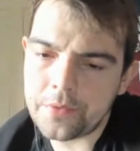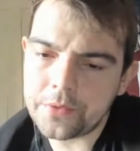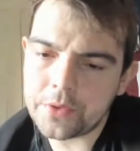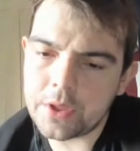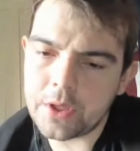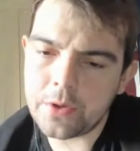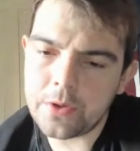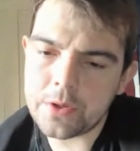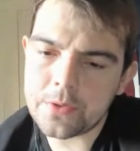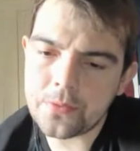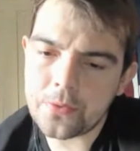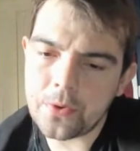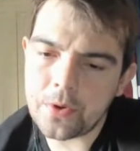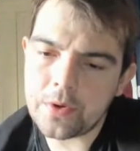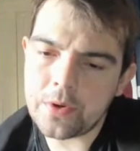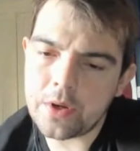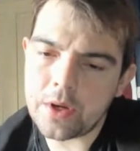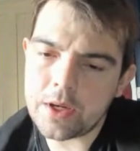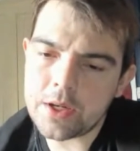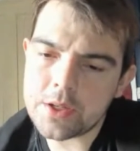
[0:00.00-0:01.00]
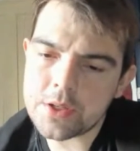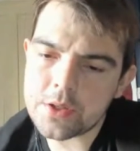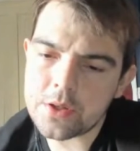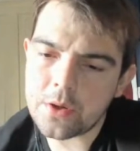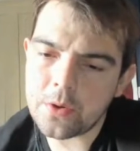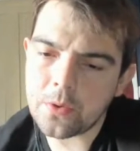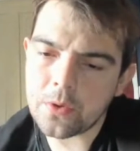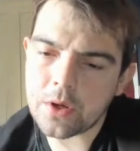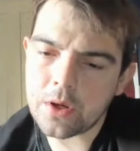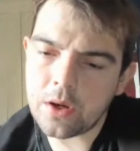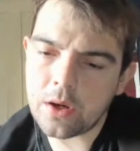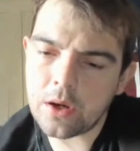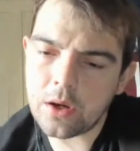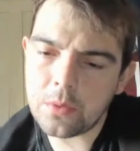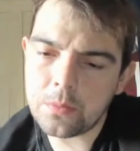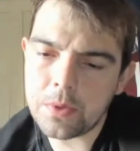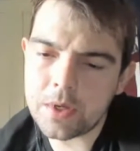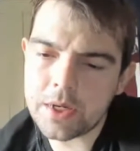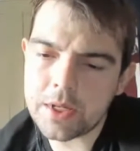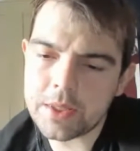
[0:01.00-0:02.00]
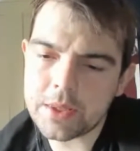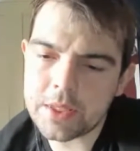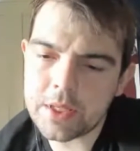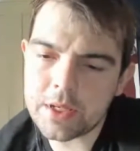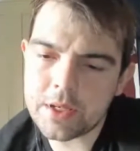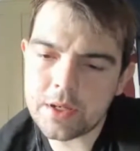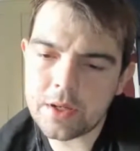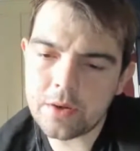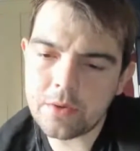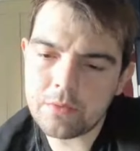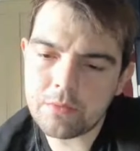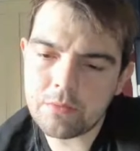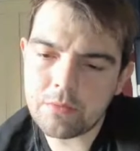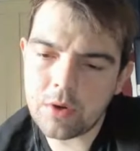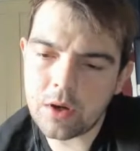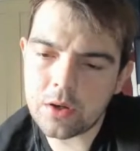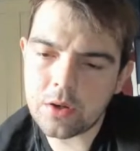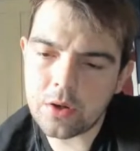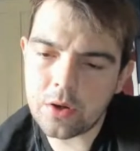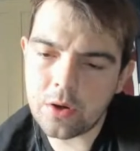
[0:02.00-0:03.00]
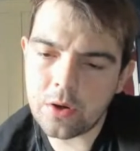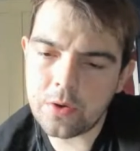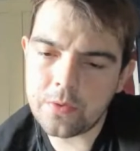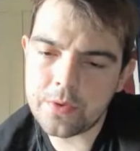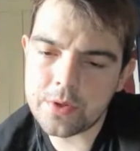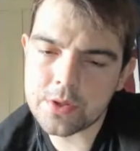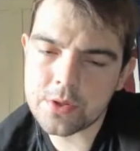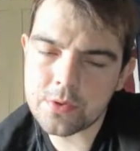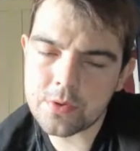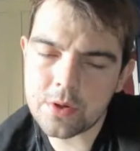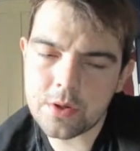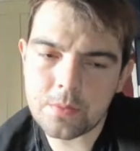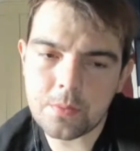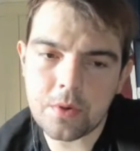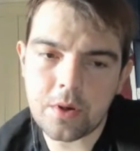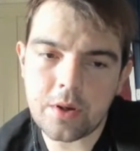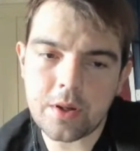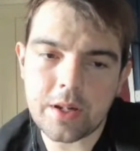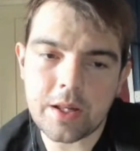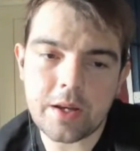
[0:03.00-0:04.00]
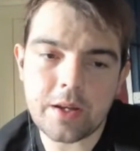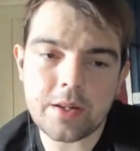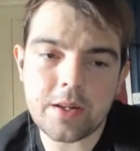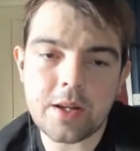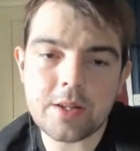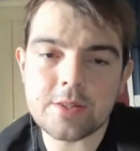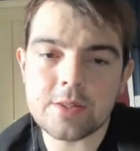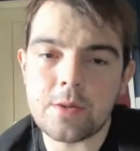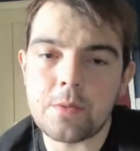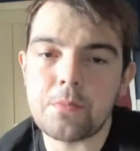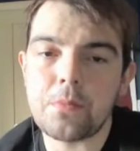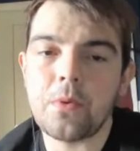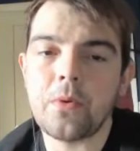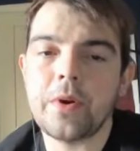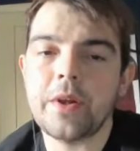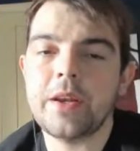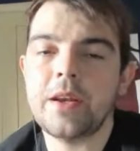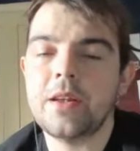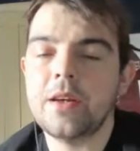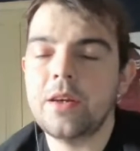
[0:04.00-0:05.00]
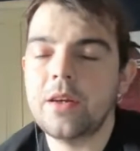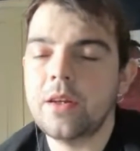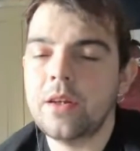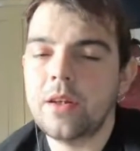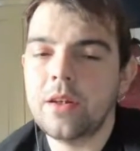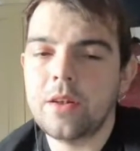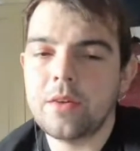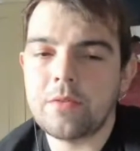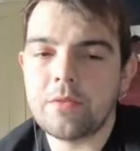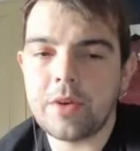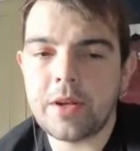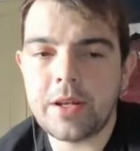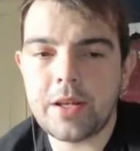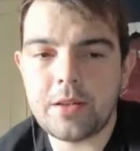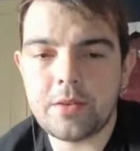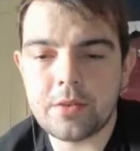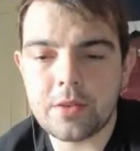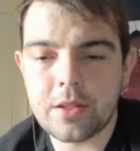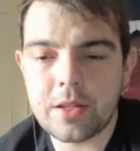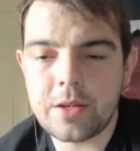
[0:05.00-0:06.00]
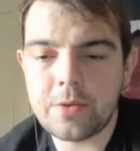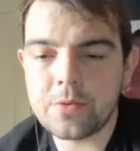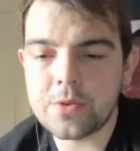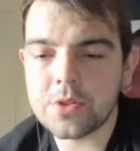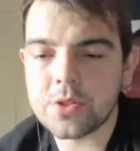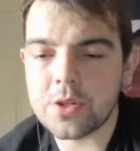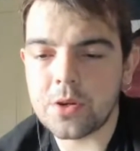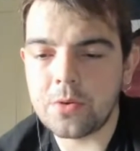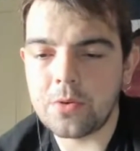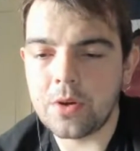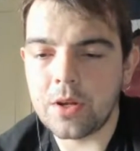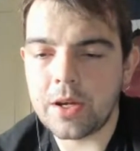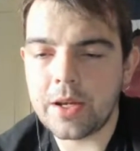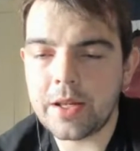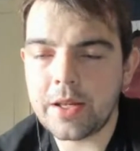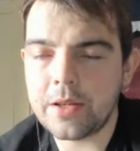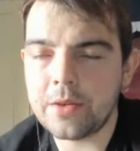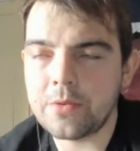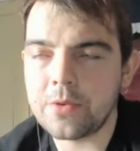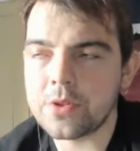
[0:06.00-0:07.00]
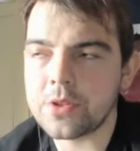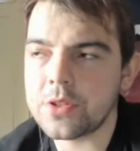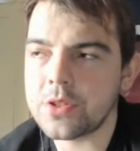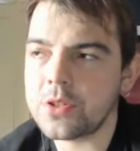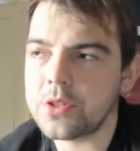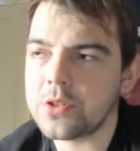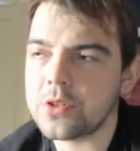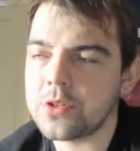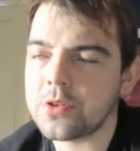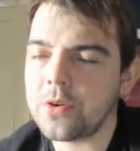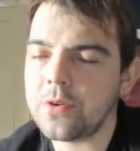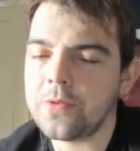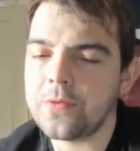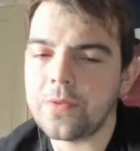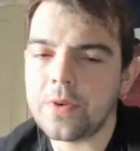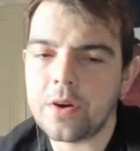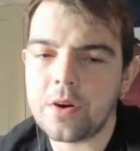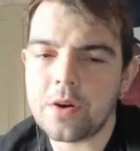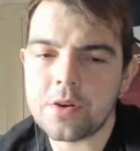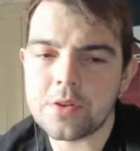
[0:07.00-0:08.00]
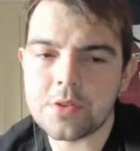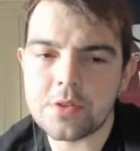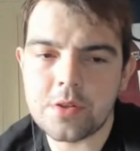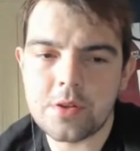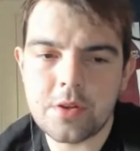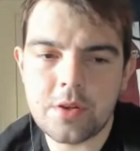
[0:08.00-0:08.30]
Lotus 49 is an old car, but it did run over 200 mile an hour. That's the point, right? It was so light, it was just so fast.